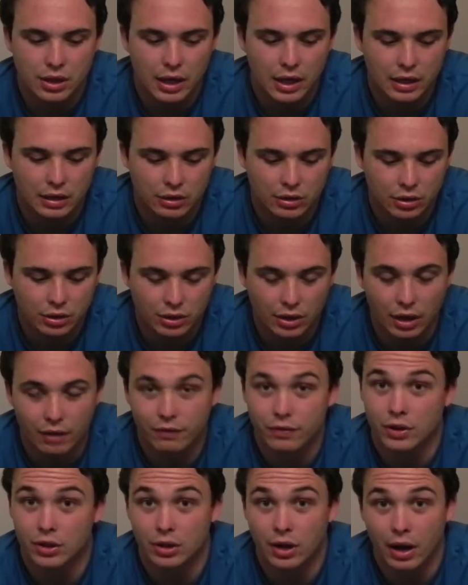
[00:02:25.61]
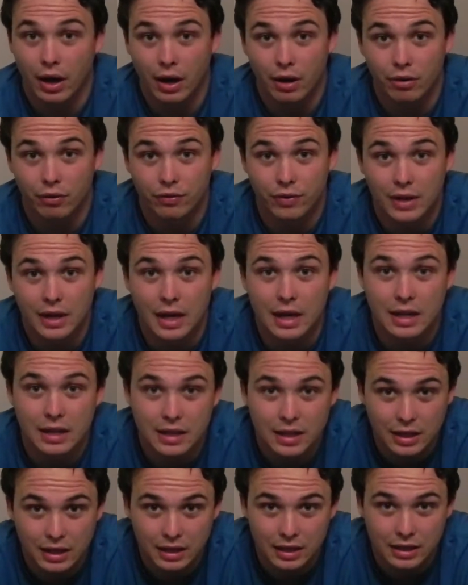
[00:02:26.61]
and could not figure out how to fit
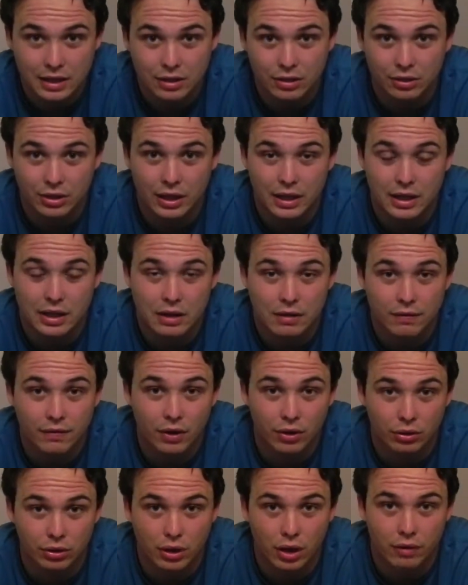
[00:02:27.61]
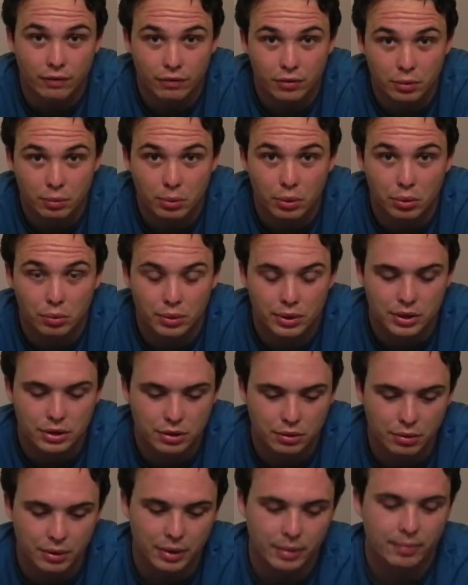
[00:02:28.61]
anything in here that he felt comfortable with
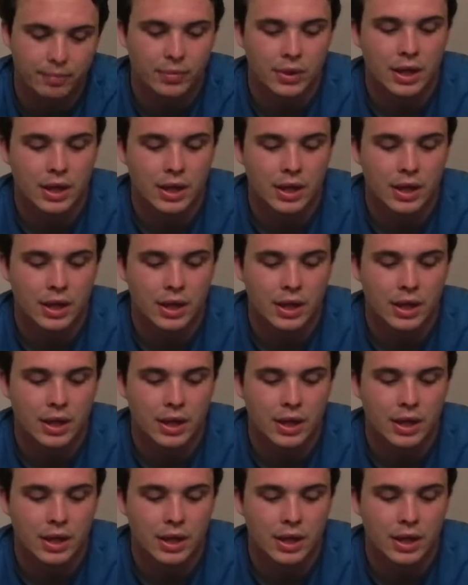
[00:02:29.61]
doing.